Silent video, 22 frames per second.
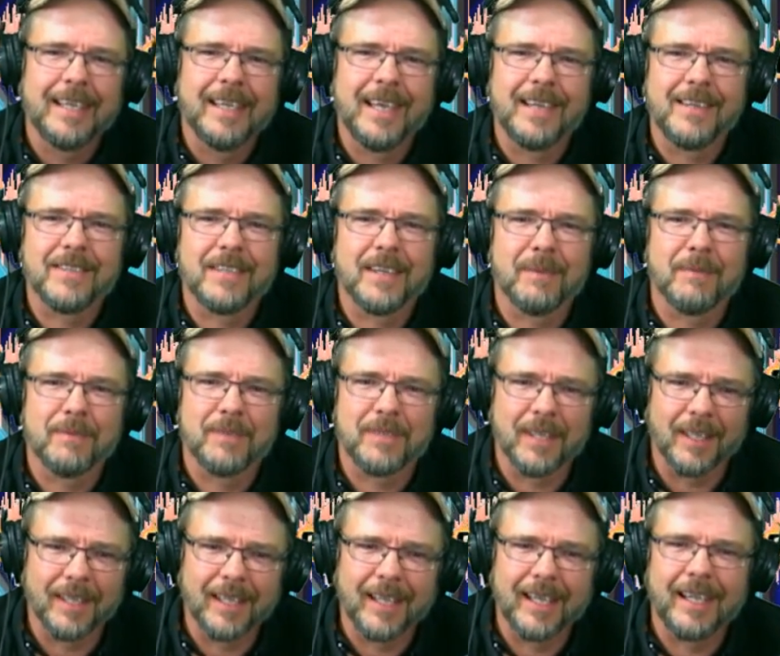He said it was
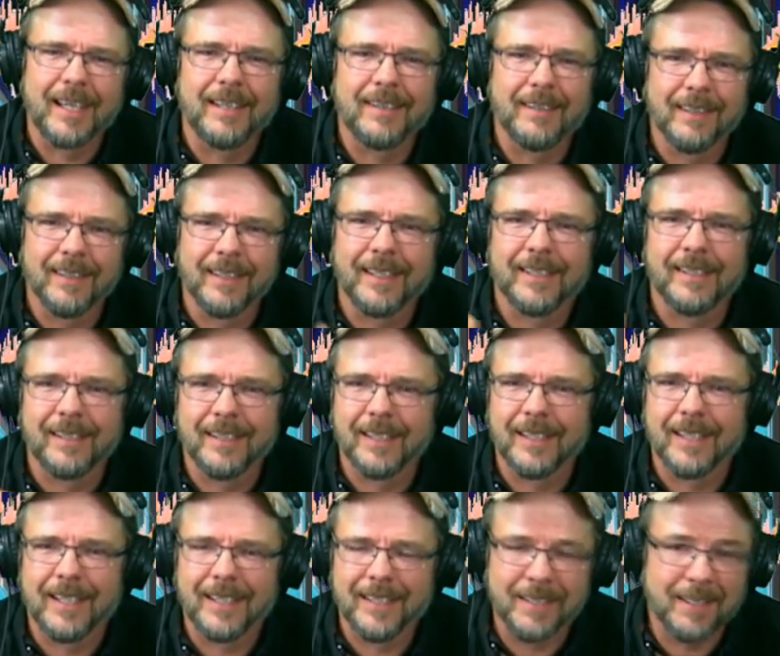delayed,
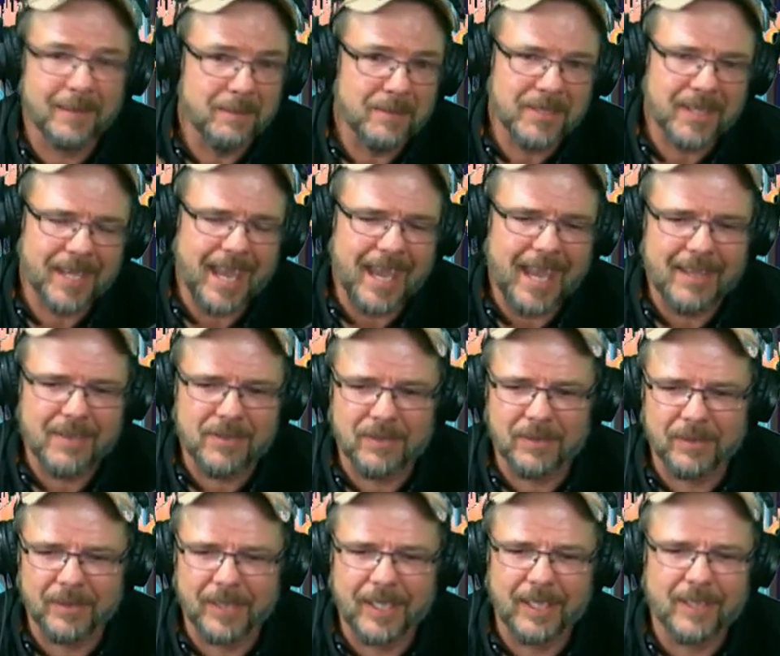and then it was
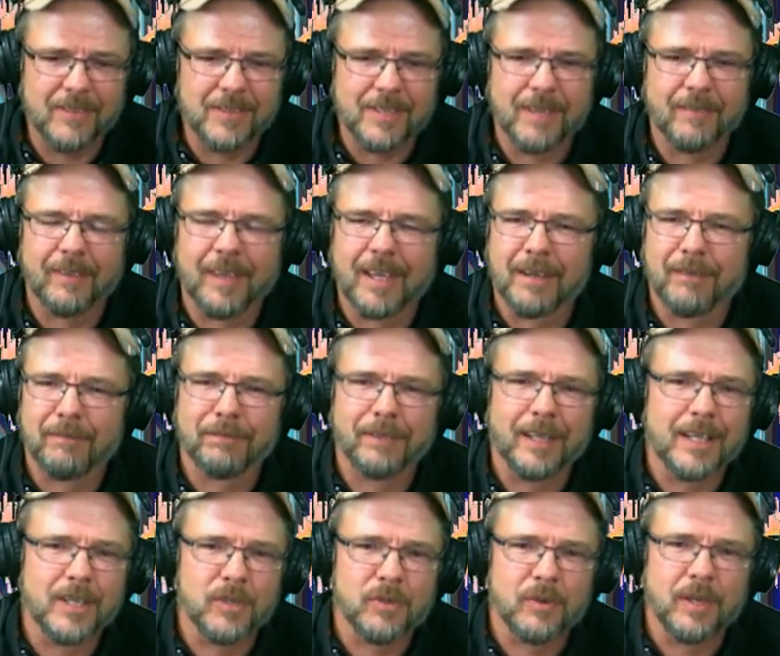canceled. He goes, I've got to
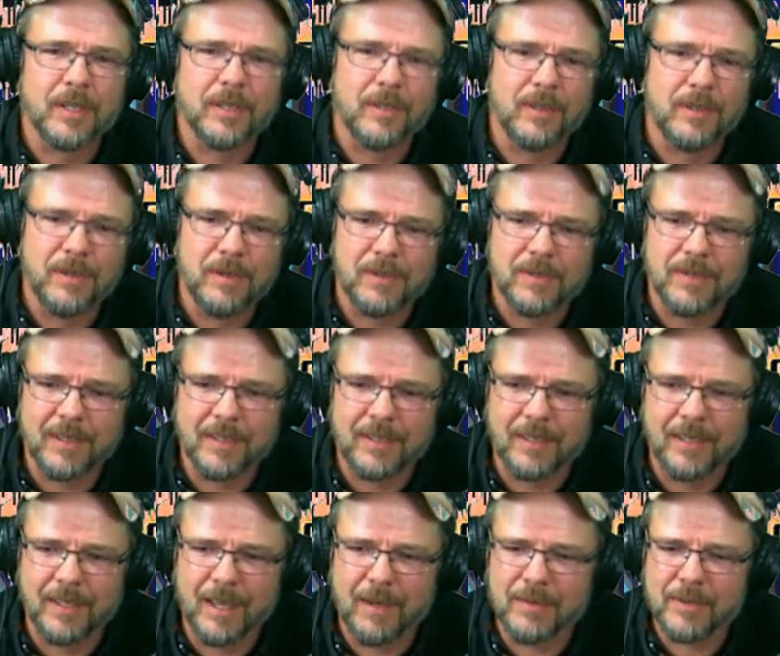fly straight to
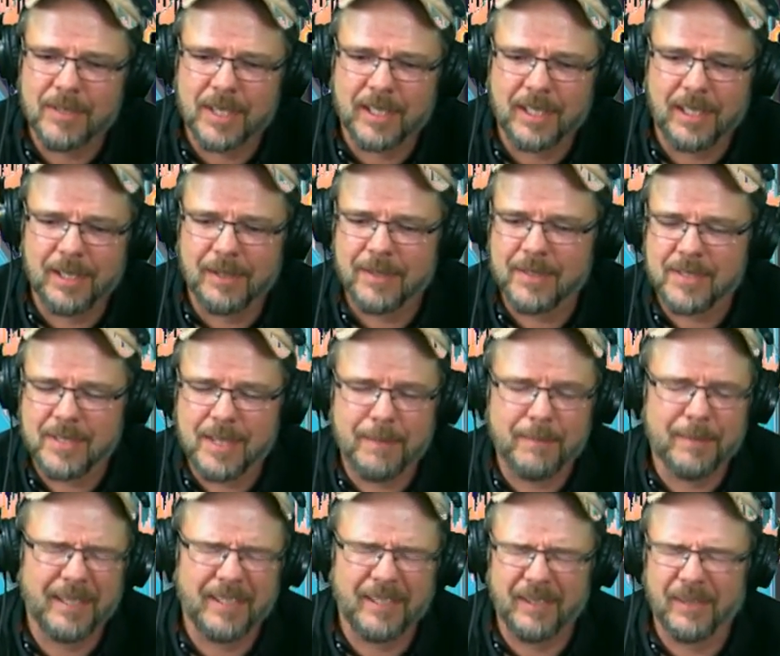Houston. I was like, it's not
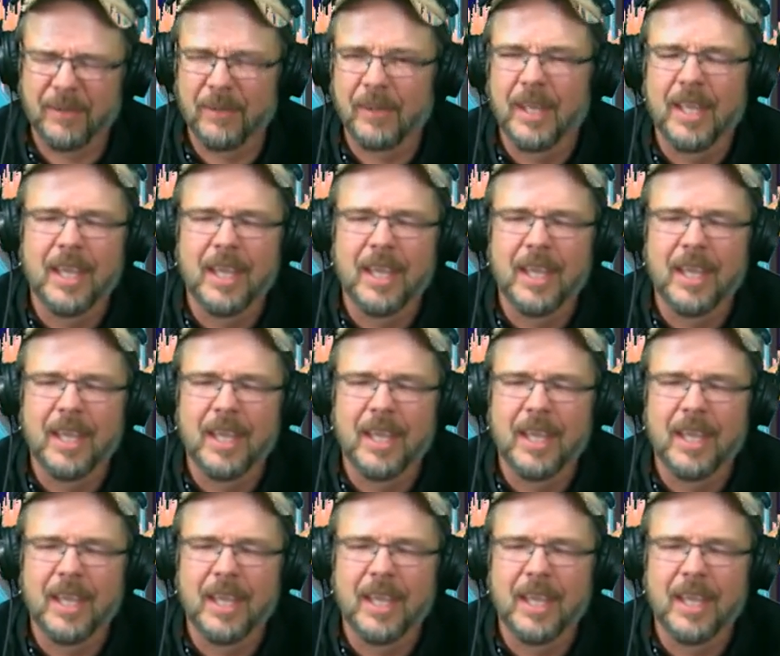a big deal.